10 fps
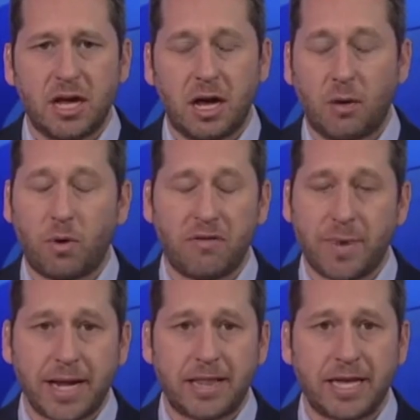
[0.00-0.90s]
one of
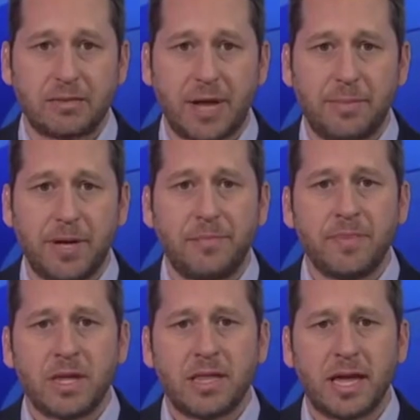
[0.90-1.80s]
many things may be
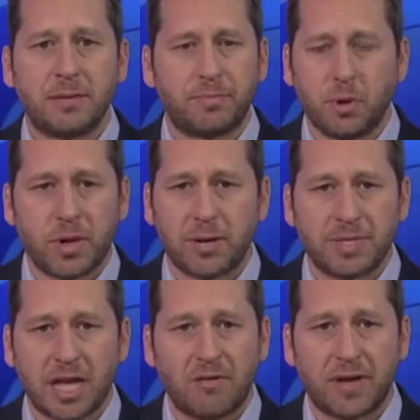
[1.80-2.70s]
that Pruitt
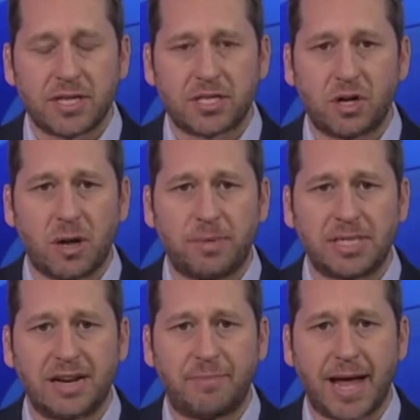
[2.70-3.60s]
himself has stirred up a
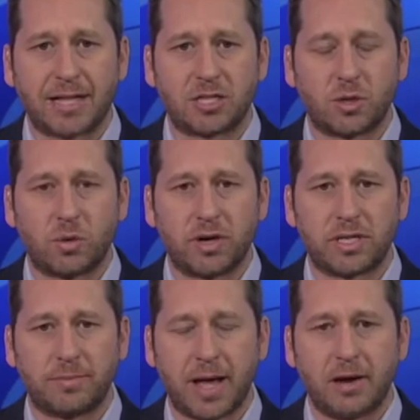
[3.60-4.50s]
lot of bad
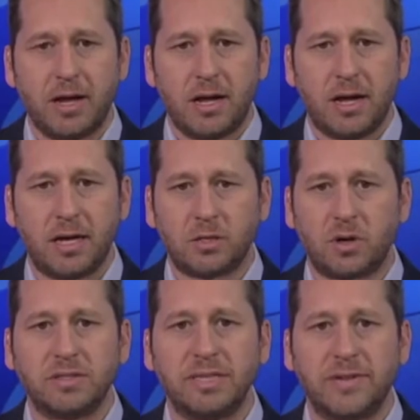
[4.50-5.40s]
stories about
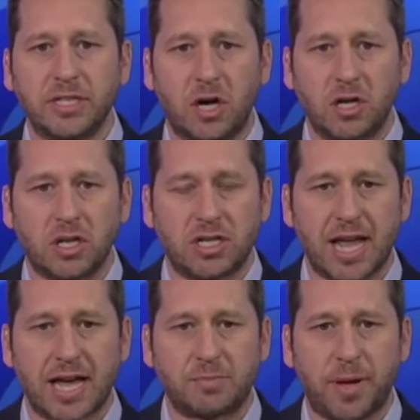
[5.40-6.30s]
sort of living large on
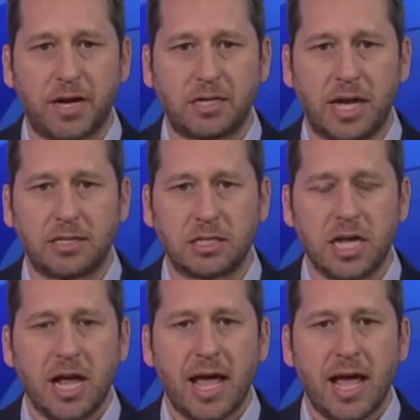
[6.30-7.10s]
taxpayer dollars.